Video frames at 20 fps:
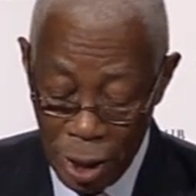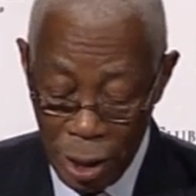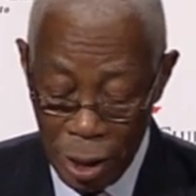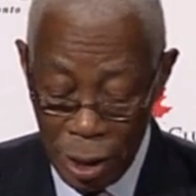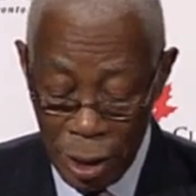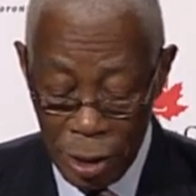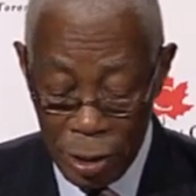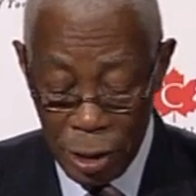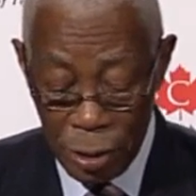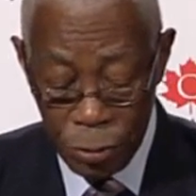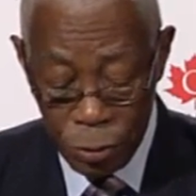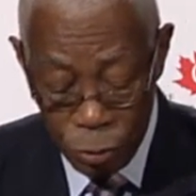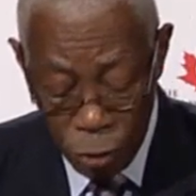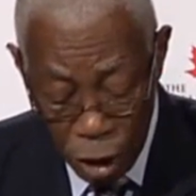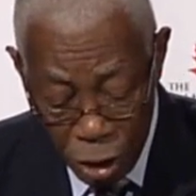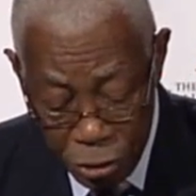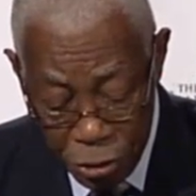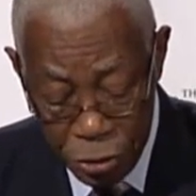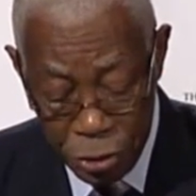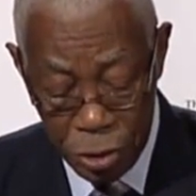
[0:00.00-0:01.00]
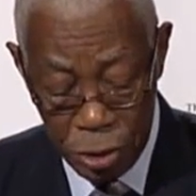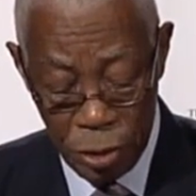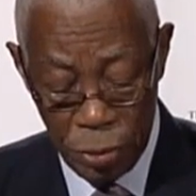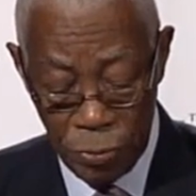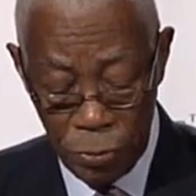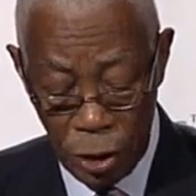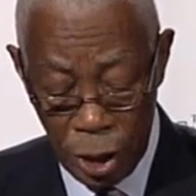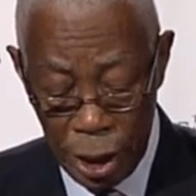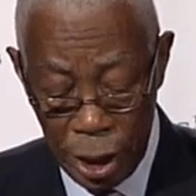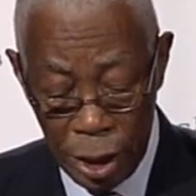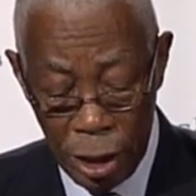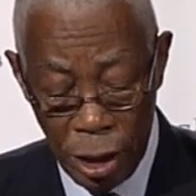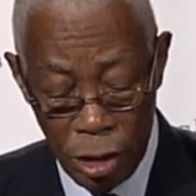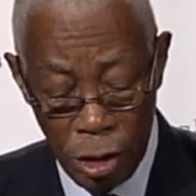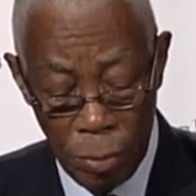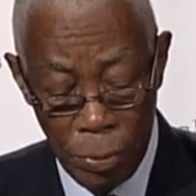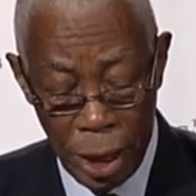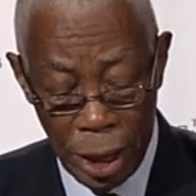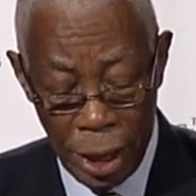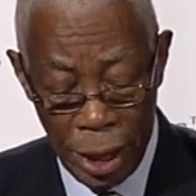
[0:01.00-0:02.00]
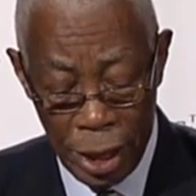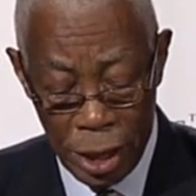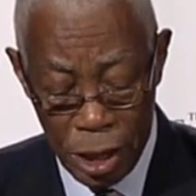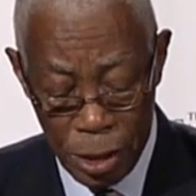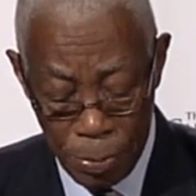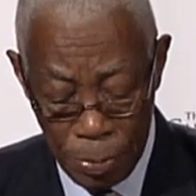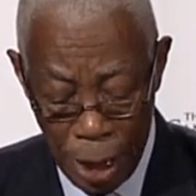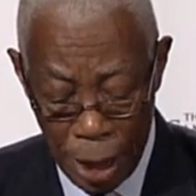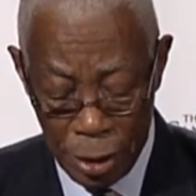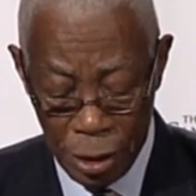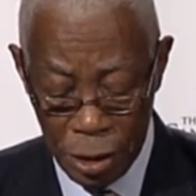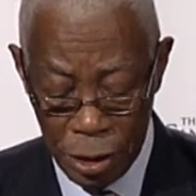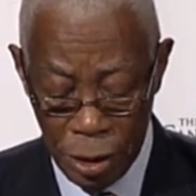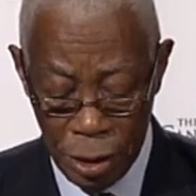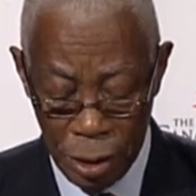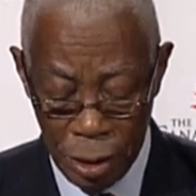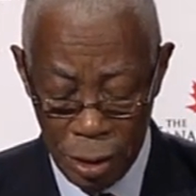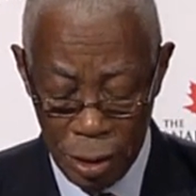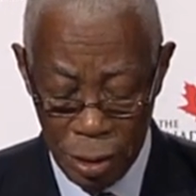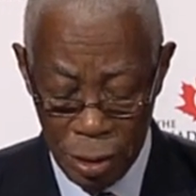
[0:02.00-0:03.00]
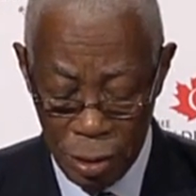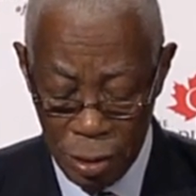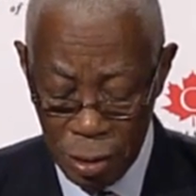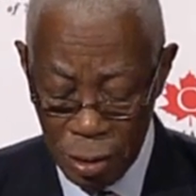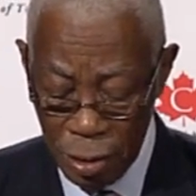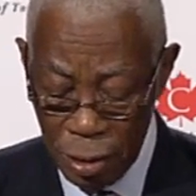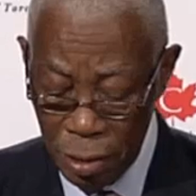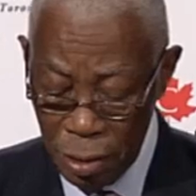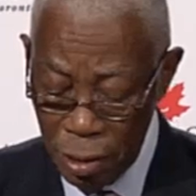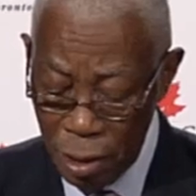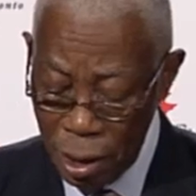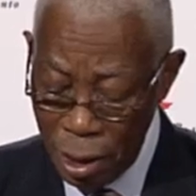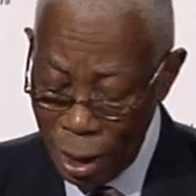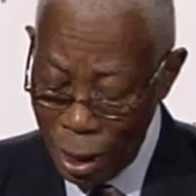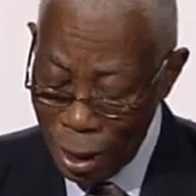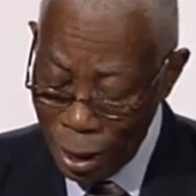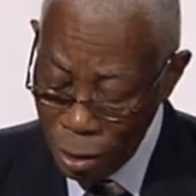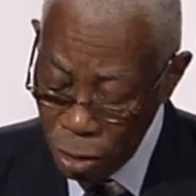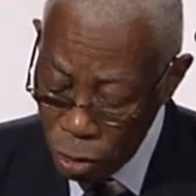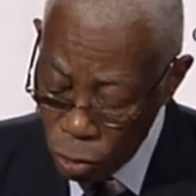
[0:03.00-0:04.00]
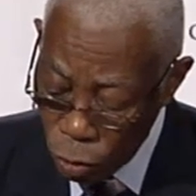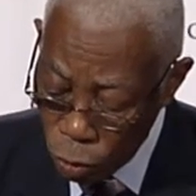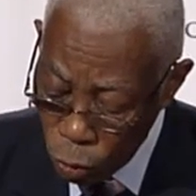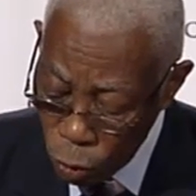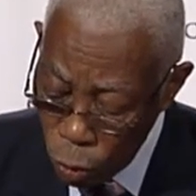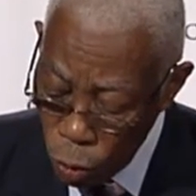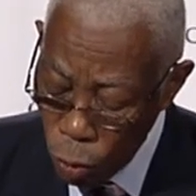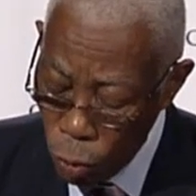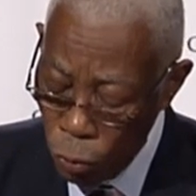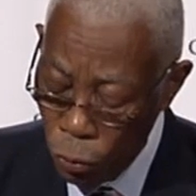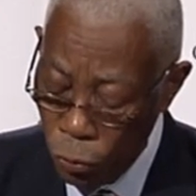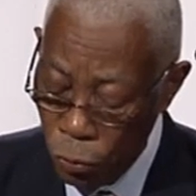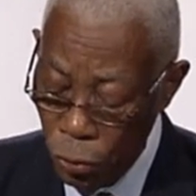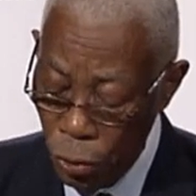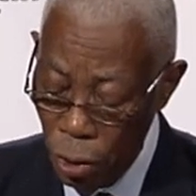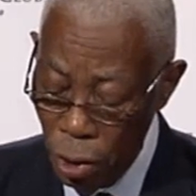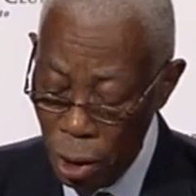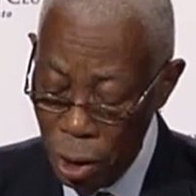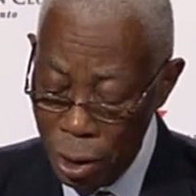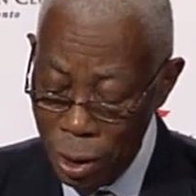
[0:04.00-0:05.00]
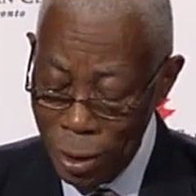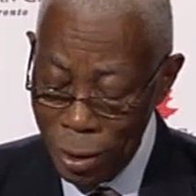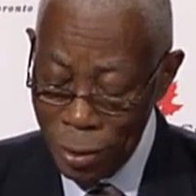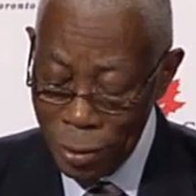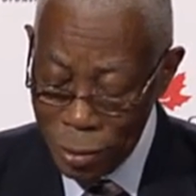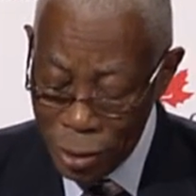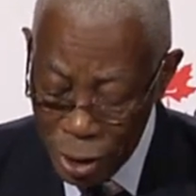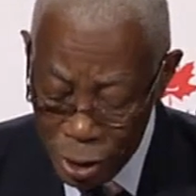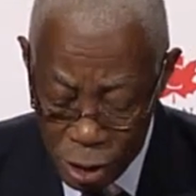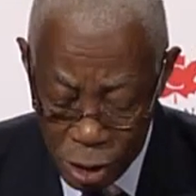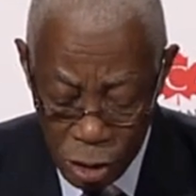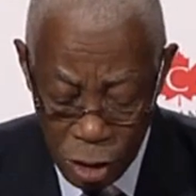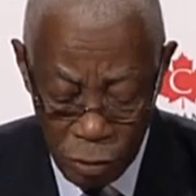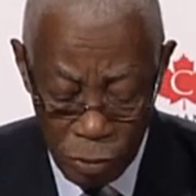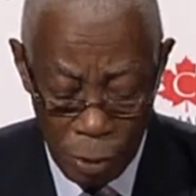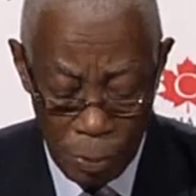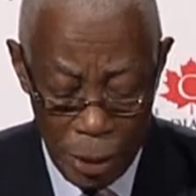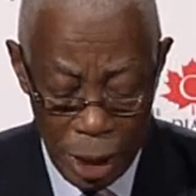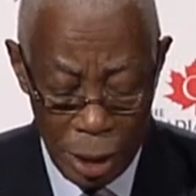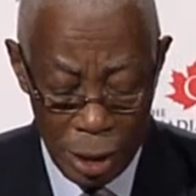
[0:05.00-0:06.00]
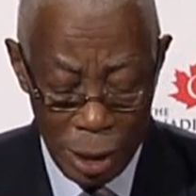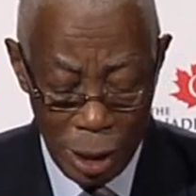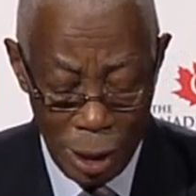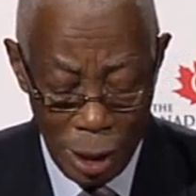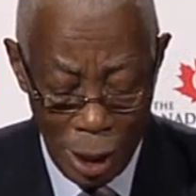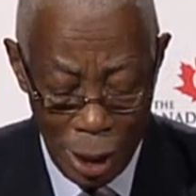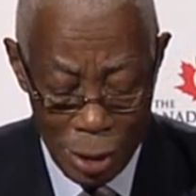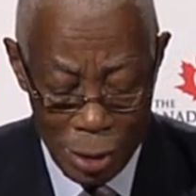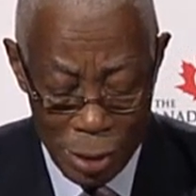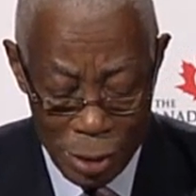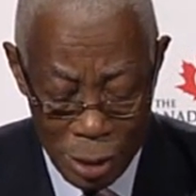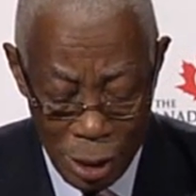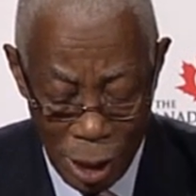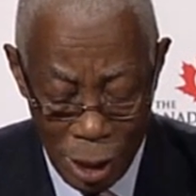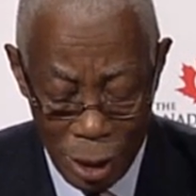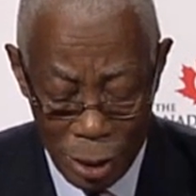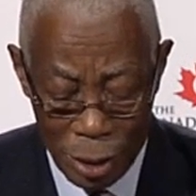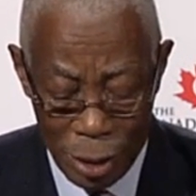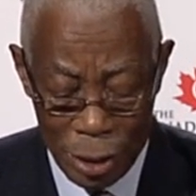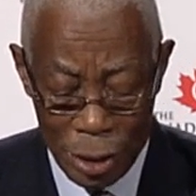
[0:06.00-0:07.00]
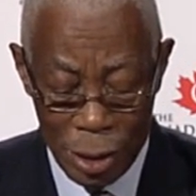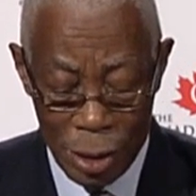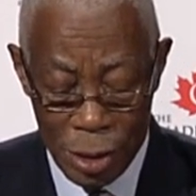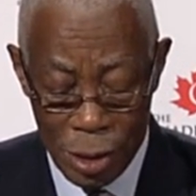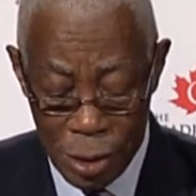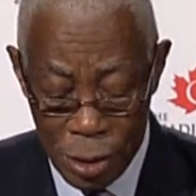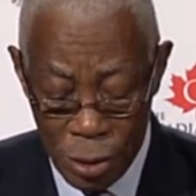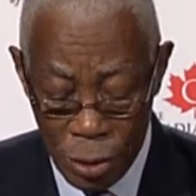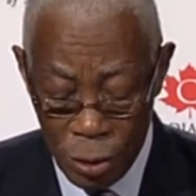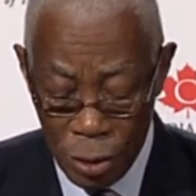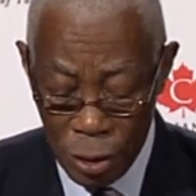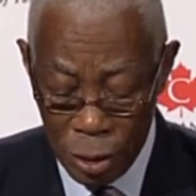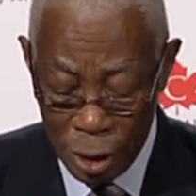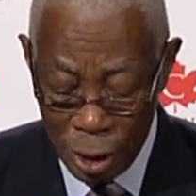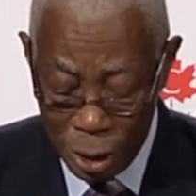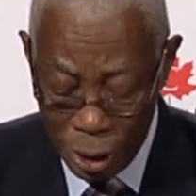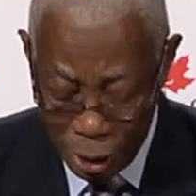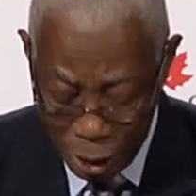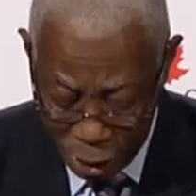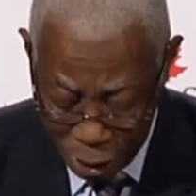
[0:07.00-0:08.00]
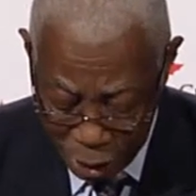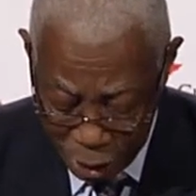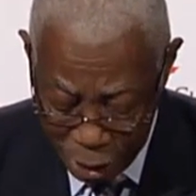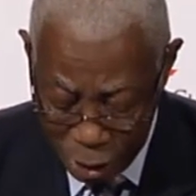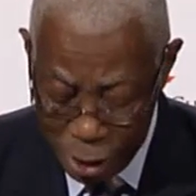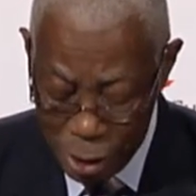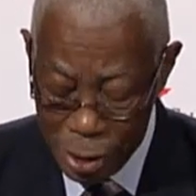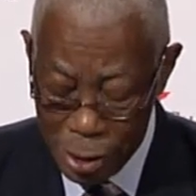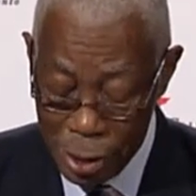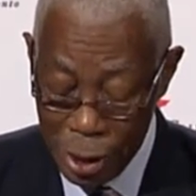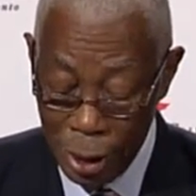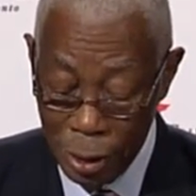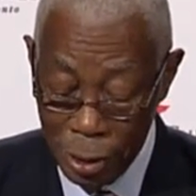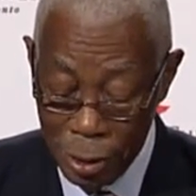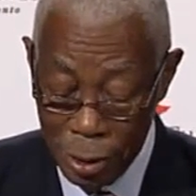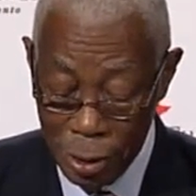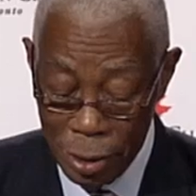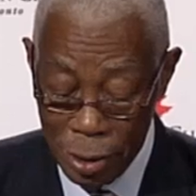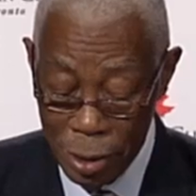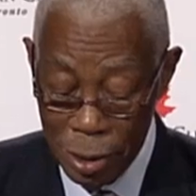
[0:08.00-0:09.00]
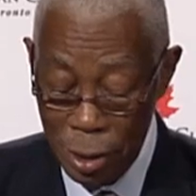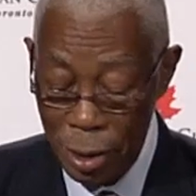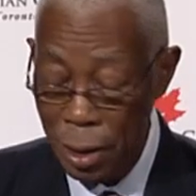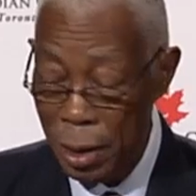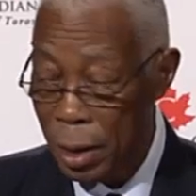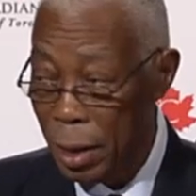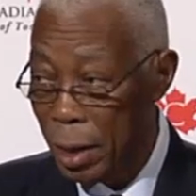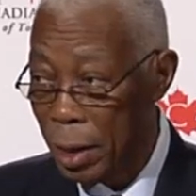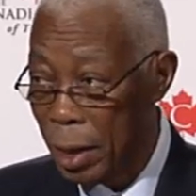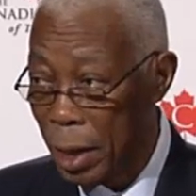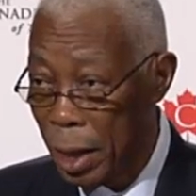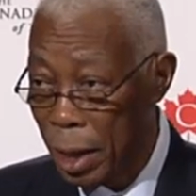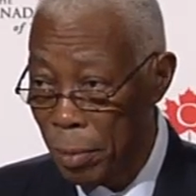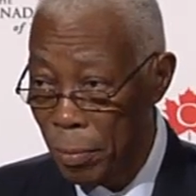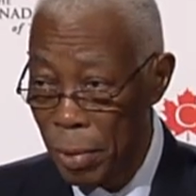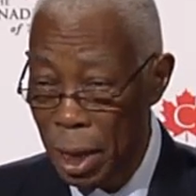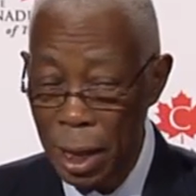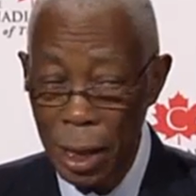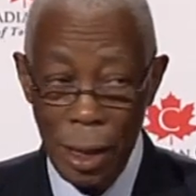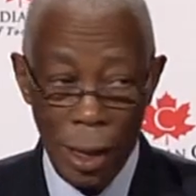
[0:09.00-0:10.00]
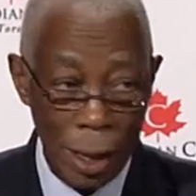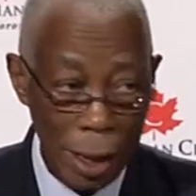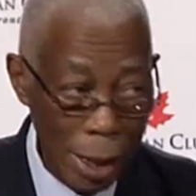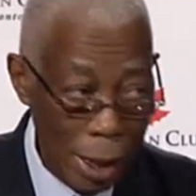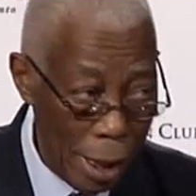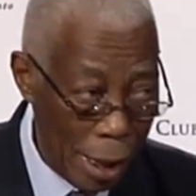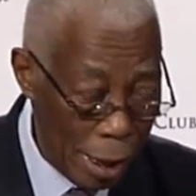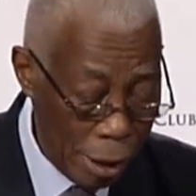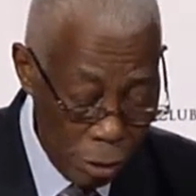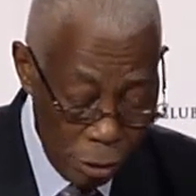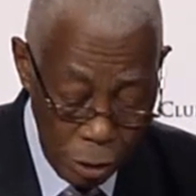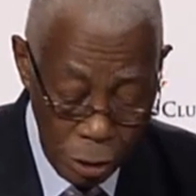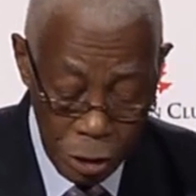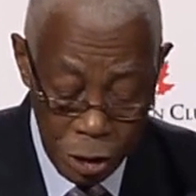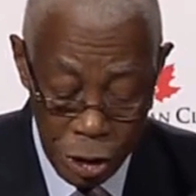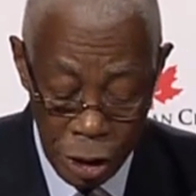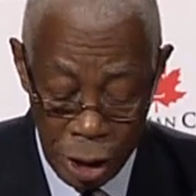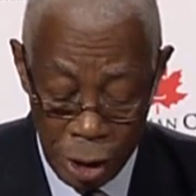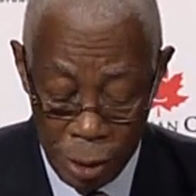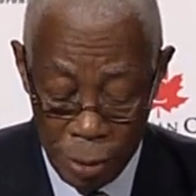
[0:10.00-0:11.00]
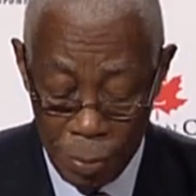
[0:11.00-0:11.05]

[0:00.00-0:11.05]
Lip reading: In the thrust for economic expansion and growth, this government has targeted certain key sectors, namely energy,